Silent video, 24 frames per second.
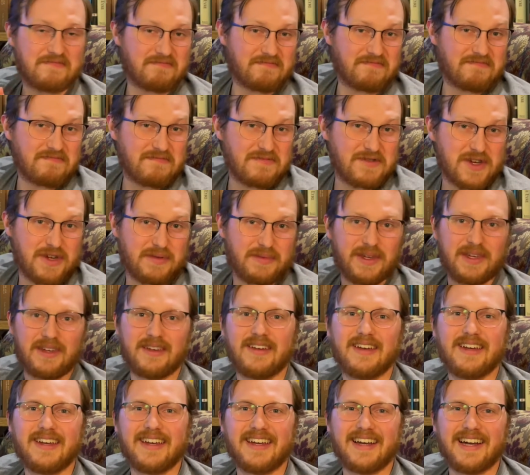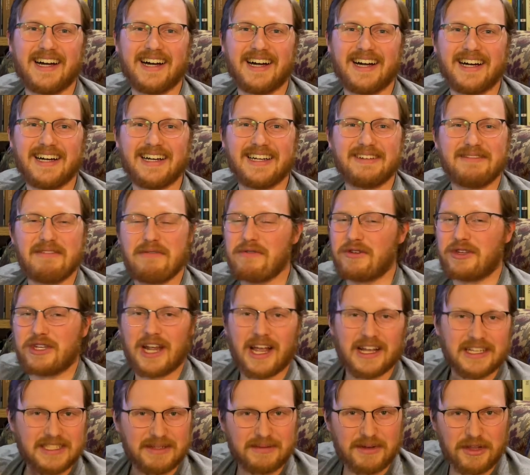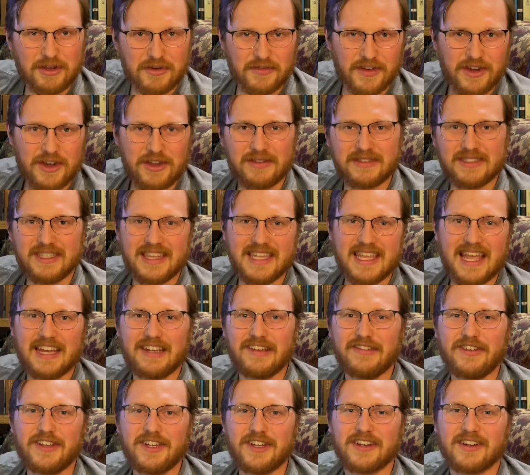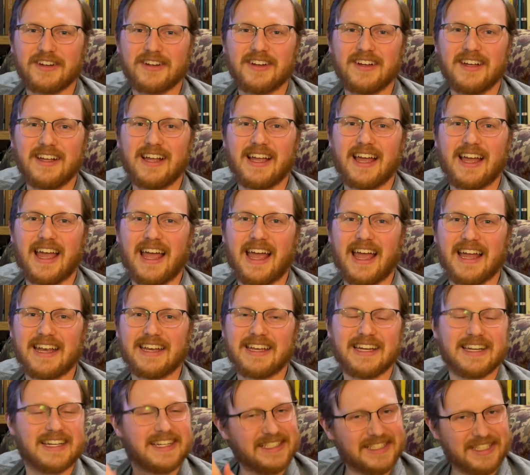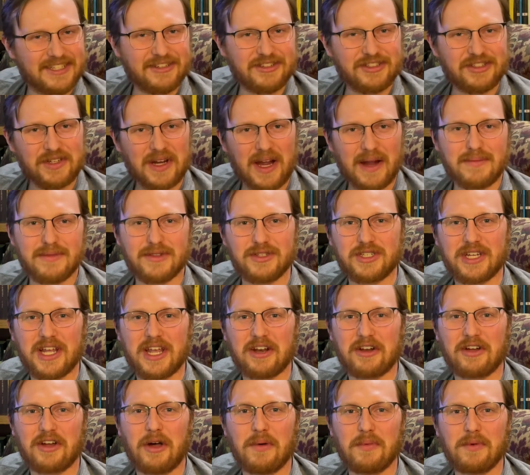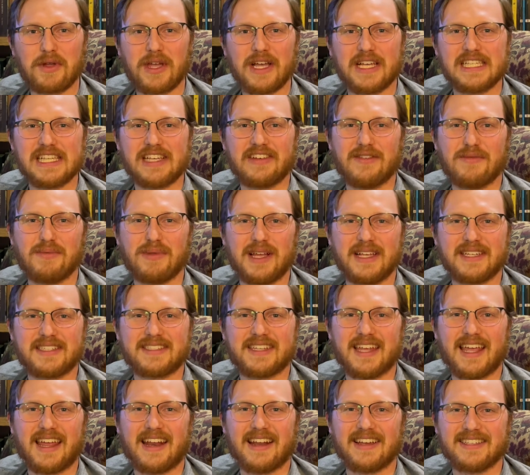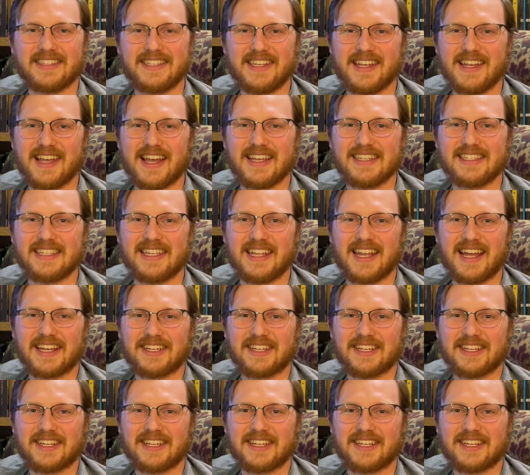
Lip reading: maybe check out some other videos at the end of here, and consider subscribing to the channel. I hope you guys have a blessed day, and I'll see you guys in the next